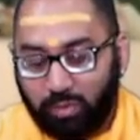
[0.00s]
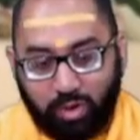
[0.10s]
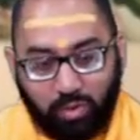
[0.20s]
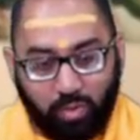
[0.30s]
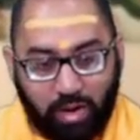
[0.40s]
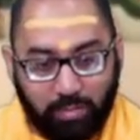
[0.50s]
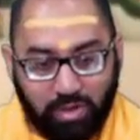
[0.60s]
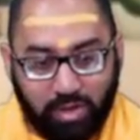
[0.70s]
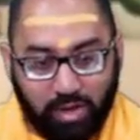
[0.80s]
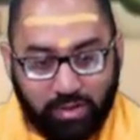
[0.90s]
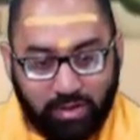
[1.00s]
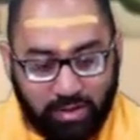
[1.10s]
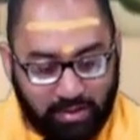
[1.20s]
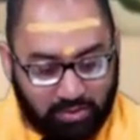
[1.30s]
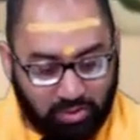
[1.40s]
Where when I'm young,
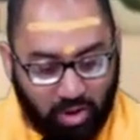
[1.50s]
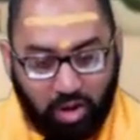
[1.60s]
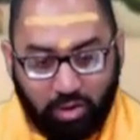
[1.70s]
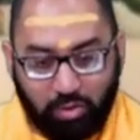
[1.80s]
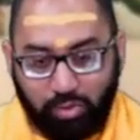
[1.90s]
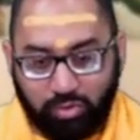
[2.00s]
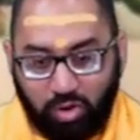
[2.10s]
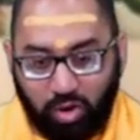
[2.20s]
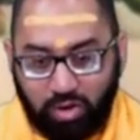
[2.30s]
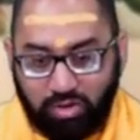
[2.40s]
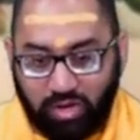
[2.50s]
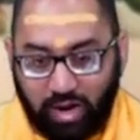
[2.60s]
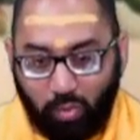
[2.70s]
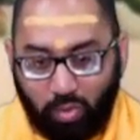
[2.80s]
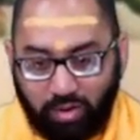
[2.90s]
it's Hot Wheels cars that
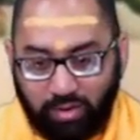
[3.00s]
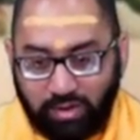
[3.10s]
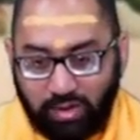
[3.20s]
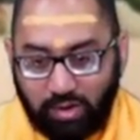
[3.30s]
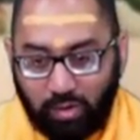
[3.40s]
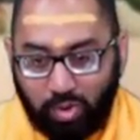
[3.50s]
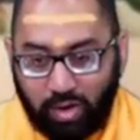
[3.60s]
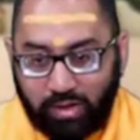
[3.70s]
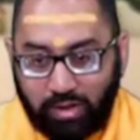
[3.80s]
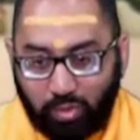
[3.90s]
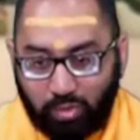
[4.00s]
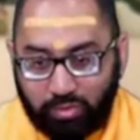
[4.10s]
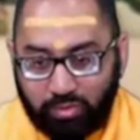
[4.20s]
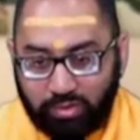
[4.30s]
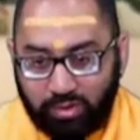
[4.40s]
I want. When I get
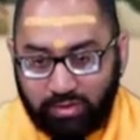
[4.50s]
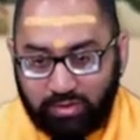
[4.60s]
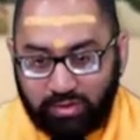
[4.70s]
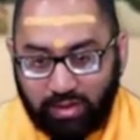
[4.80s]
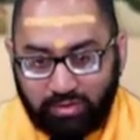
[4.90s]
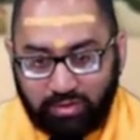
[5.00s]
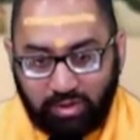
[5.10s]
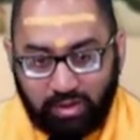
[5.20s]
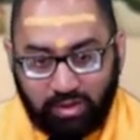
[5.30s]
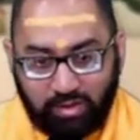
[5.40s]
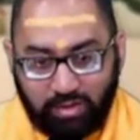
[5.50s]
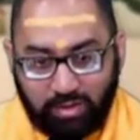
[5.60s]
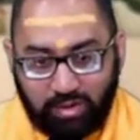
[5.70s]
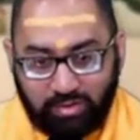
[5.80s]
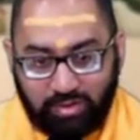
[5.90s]
older, it's a Tesla and
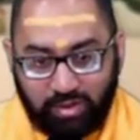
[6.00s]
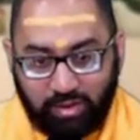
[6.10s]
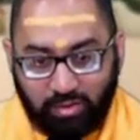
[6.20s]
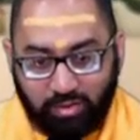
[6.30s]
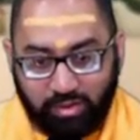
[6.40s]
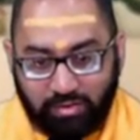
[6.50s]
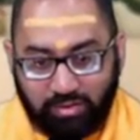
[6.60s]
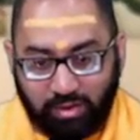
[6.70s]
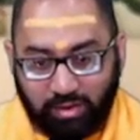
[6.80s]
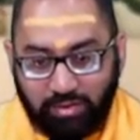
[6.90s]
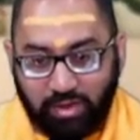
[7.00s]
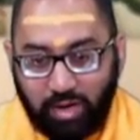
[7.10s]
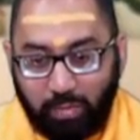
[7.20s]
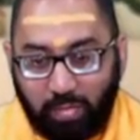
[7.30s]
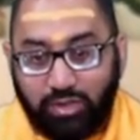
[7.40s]
a Mustang and all these things.
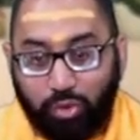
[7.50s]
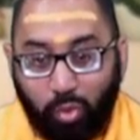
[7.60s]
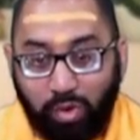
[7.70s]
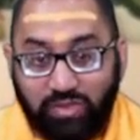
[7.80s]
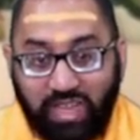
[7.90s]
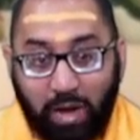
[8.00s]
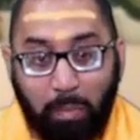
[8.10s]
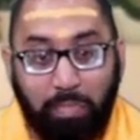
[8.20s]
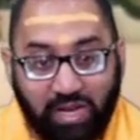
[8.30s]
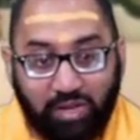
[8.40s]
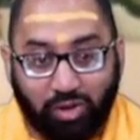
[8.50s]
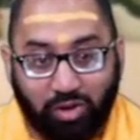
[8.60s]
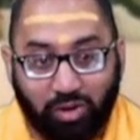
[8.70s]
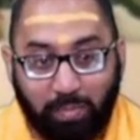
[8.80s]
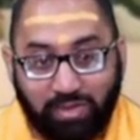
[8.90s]
My toys get
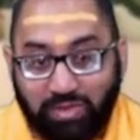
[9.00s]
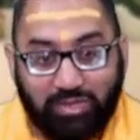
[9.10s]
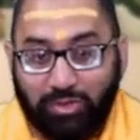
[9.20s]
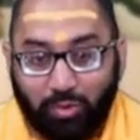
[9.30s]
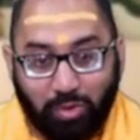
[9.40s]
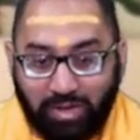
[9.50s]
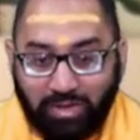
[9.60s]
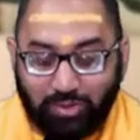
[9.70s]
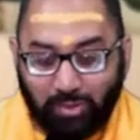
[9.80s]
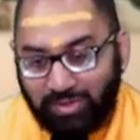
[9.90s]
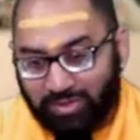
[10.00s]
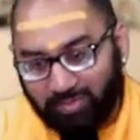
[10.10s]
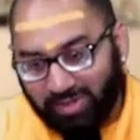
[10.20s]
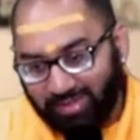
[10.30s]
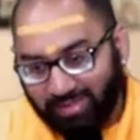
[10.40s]
bigger, but they still remain as toys to
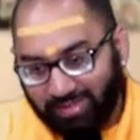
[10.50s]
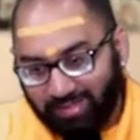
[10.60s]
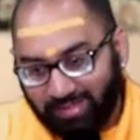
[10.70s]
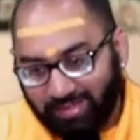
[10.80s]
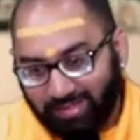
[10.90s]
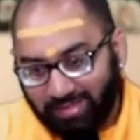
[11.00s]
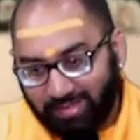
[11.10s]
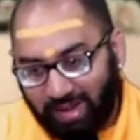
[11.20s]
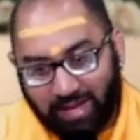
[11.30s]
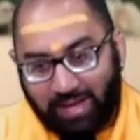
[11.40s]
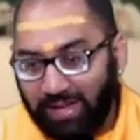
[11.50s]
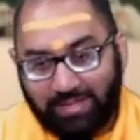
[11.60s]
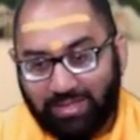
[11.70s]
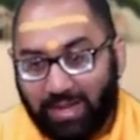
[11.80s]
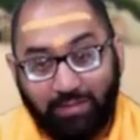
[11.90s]
me. I
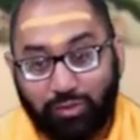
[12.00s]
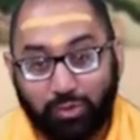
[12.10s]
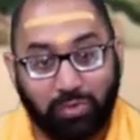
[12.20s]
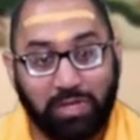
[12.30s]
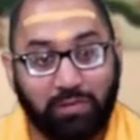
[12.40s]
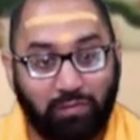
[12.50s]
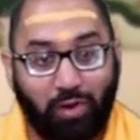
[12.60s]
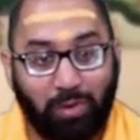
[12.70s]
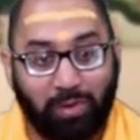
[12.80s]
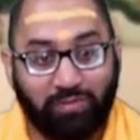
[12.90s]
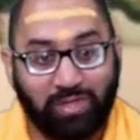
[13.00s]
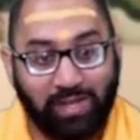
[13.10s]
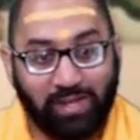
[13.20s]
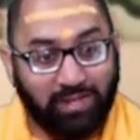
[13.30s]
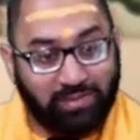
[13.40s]
can't say I've truly evolved.
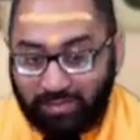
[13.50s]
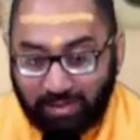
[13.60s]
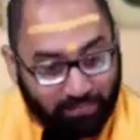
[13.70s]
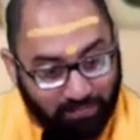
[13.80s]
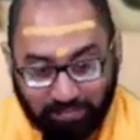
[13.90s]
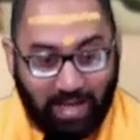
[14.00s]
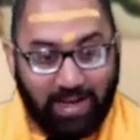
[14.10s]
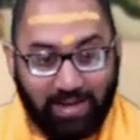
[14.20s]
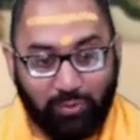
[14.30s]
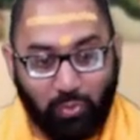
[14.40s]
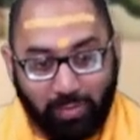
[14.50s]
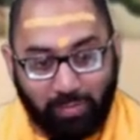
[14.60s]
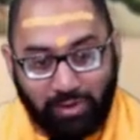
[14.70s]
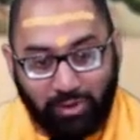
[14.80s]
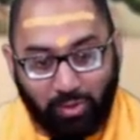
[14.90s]
It's if that is what
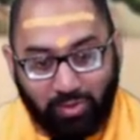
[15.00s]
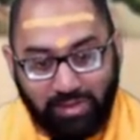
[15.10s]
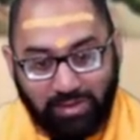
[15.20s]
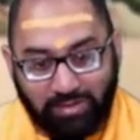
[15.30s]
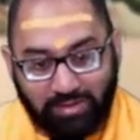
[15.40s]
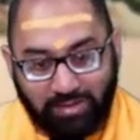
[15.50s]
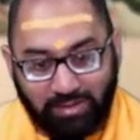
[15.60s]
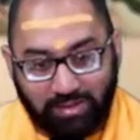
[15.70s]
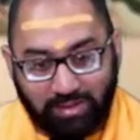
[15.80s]
my goal is.